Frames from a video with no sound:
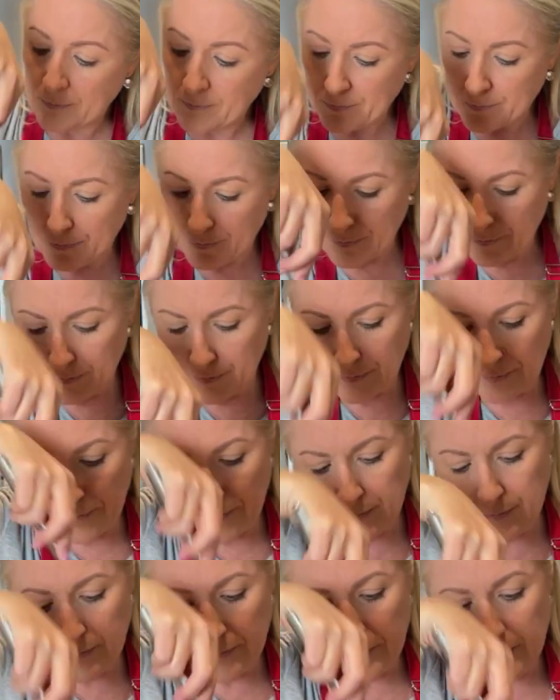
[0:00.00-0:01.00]
Just give
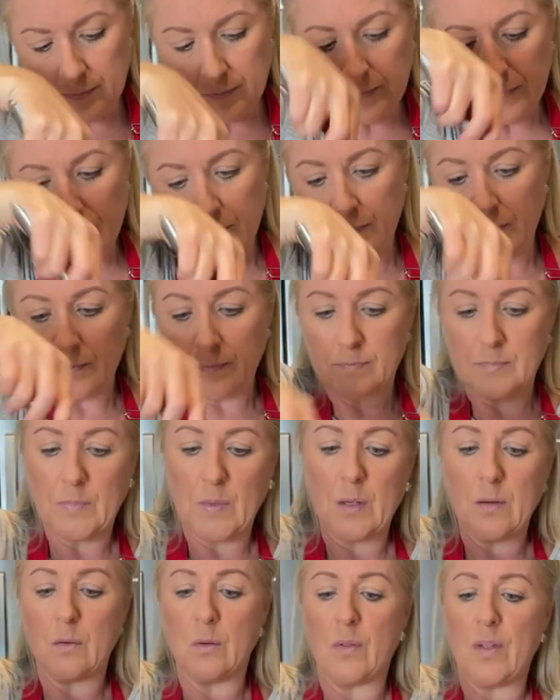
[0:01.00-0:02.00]
that a little
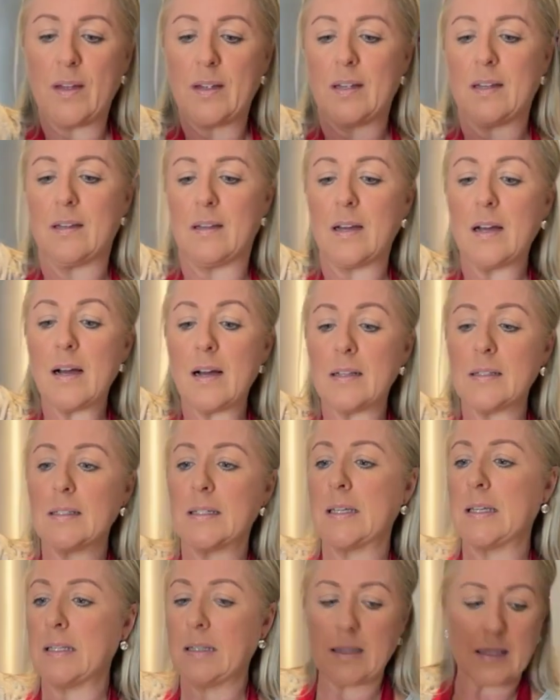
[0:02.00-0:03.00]
scrape down.